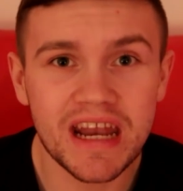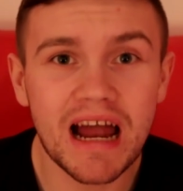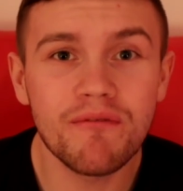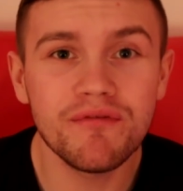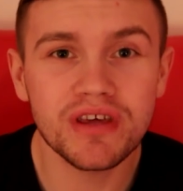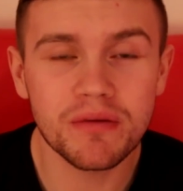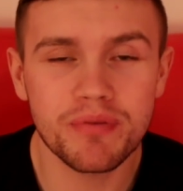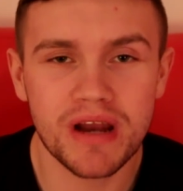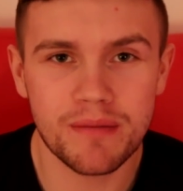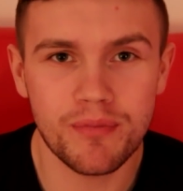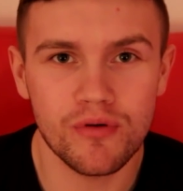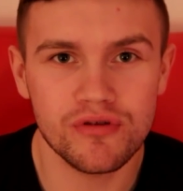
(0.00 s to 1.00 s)
And I'm feeling
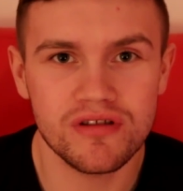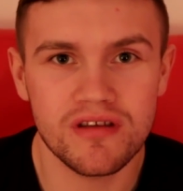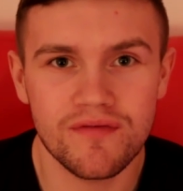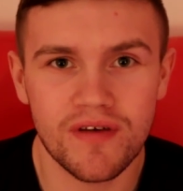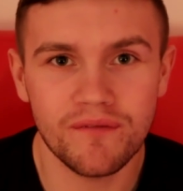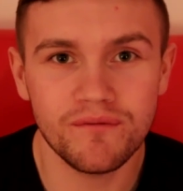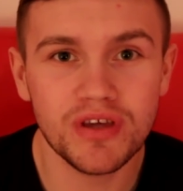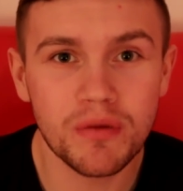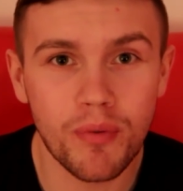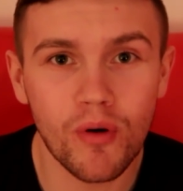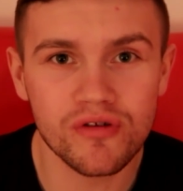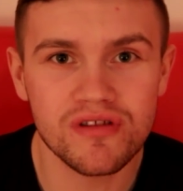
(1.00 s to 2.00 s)
pretty positive. I'm feeling
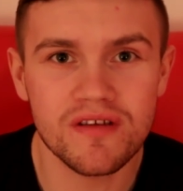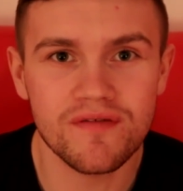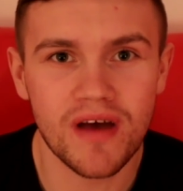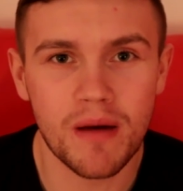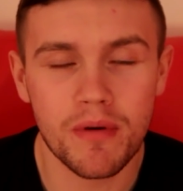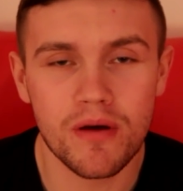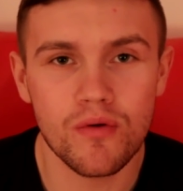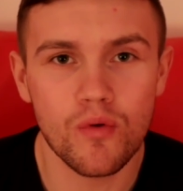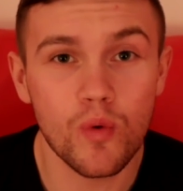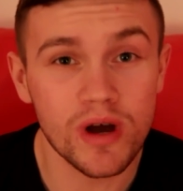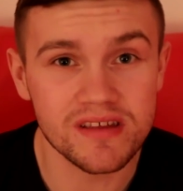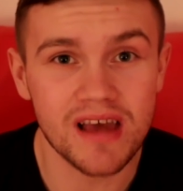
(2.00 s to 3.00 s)
positive about
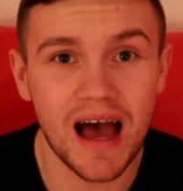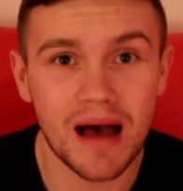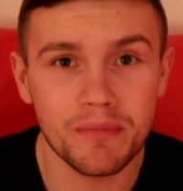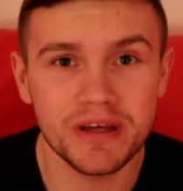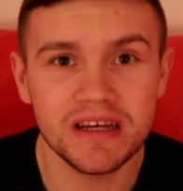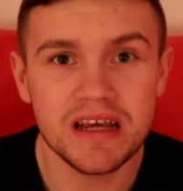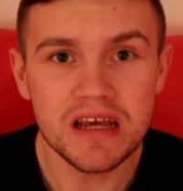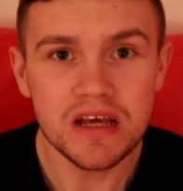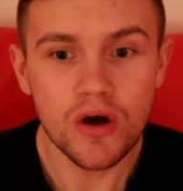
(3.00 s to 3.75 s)
what's happening.